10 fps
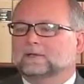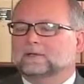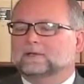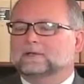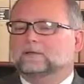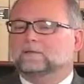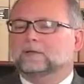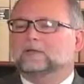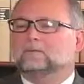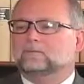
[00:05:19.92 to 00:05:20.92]
And
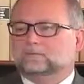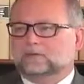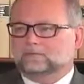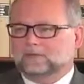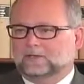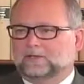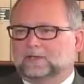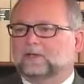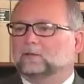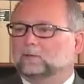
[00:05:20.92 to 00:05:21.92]
many have said, and
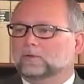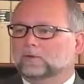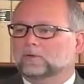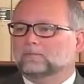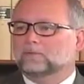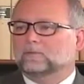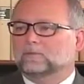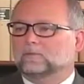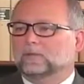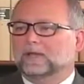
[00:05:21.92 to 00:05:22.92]
I agree, if we'd
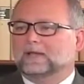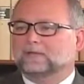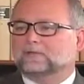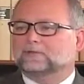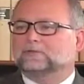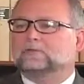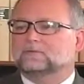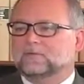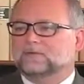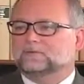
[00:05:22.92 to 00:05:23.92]
have added just the
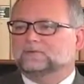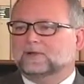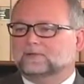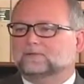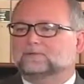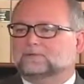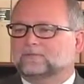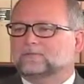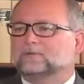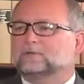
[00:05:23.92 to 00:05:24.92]
inflation factor
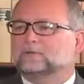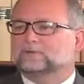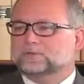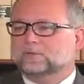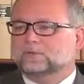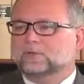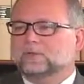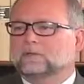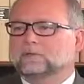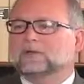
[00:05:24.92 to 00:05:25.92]
17 years ago,
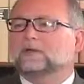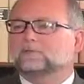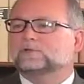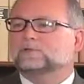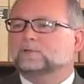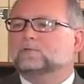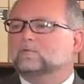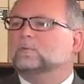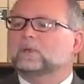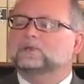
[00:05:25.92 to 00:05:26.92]
we'd have just short of
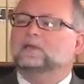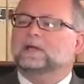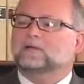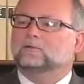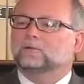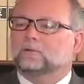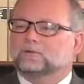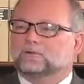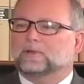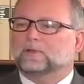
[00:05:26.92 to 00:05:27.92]
$1 billion more
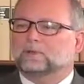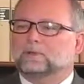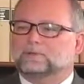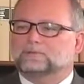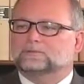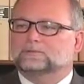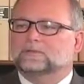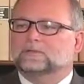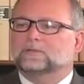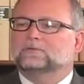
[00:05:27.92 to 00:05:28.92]
to spend on roads.
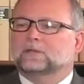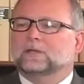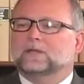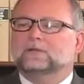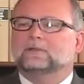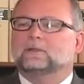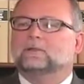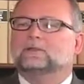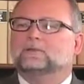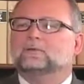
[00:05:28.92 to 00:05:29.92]
So anything
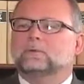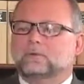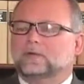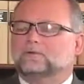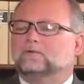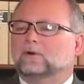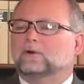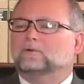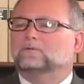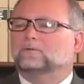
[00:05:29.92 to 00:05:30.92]
we do
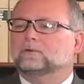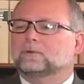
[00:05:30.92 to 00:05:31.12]
involves